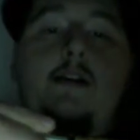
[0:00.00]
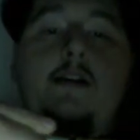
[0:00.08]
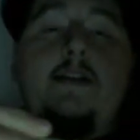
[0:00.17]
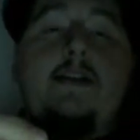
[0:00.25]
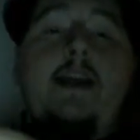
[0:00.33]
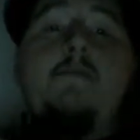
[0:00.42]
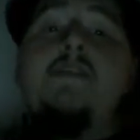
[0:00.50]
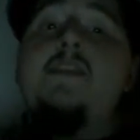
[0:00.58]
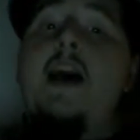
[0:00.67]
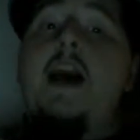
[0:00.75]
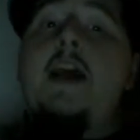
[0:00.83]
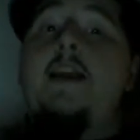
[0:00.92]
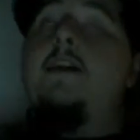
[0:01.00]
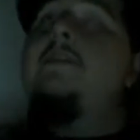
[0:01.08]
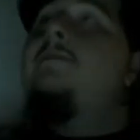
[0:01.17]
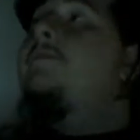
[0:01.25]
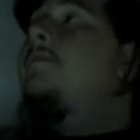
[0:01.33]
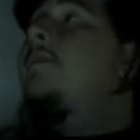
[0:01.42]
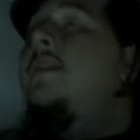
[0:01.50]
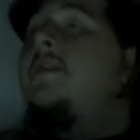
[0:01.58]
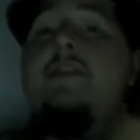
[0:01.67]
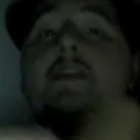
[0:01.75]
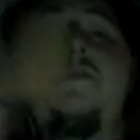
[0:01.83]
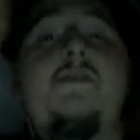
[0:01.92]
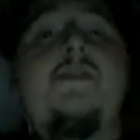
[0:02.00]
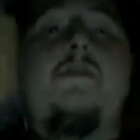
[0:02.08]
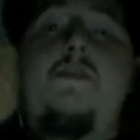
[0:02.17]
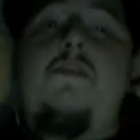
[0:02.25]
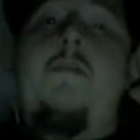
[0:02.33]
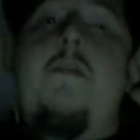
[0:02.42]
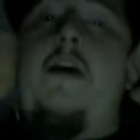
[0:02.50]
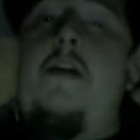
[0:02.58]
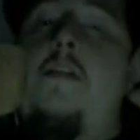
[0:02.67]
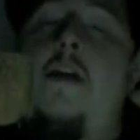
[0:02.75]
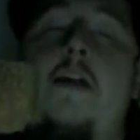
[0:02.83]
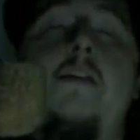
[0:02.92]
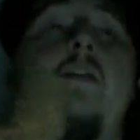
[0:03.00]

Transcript: His name was Tyga, and there's an interesting story behind that.